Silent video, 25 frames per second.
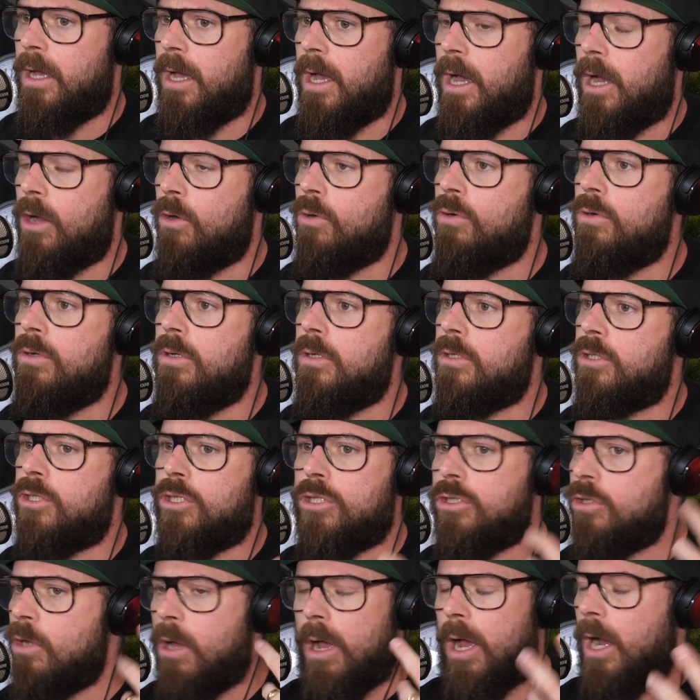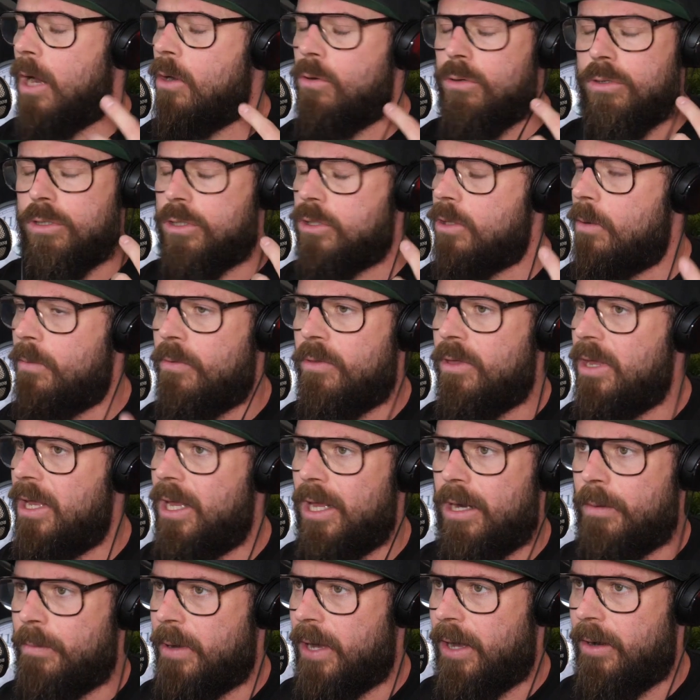I couldn't stop
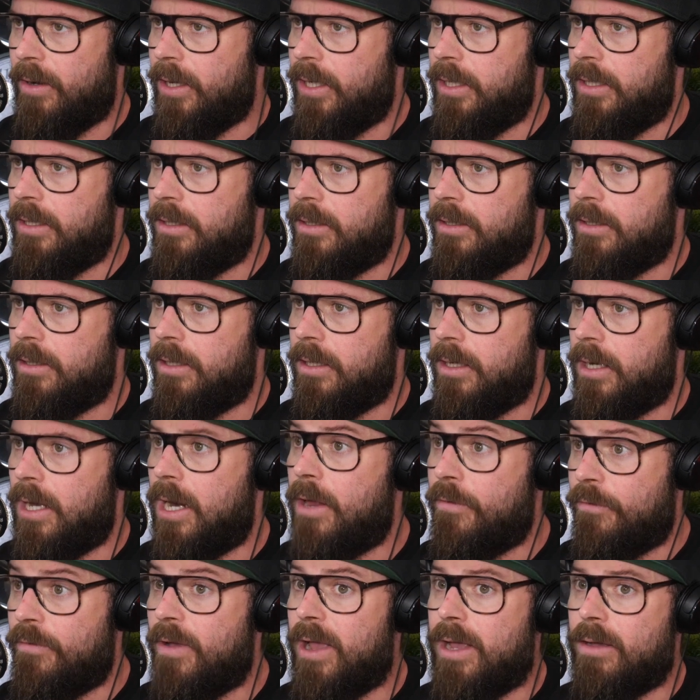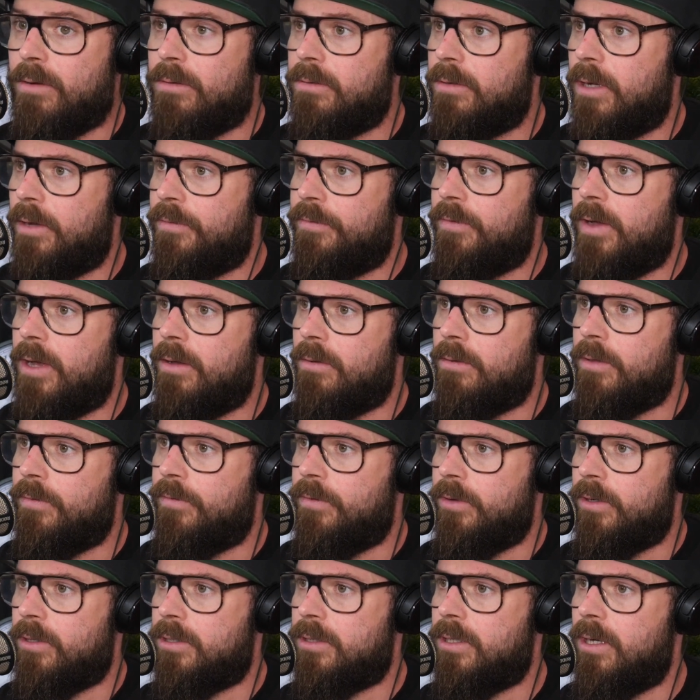thinking about it, and I failed. I failed the
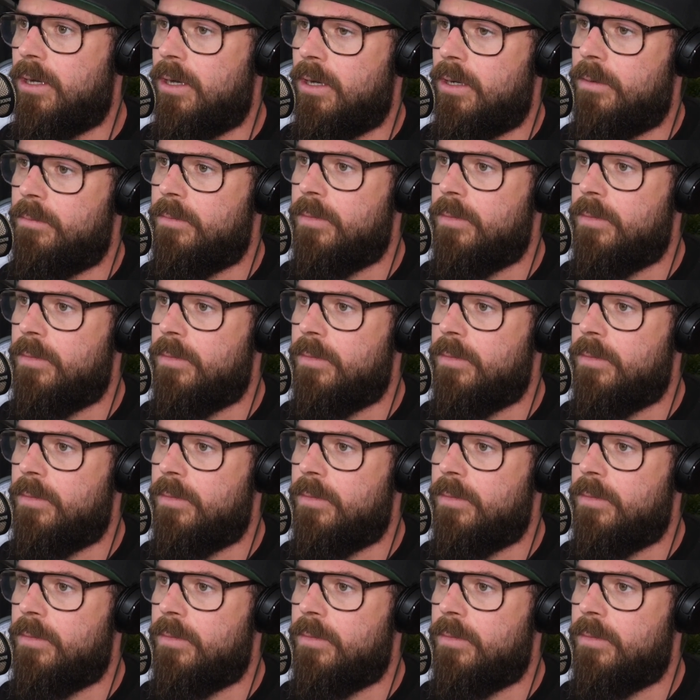first time.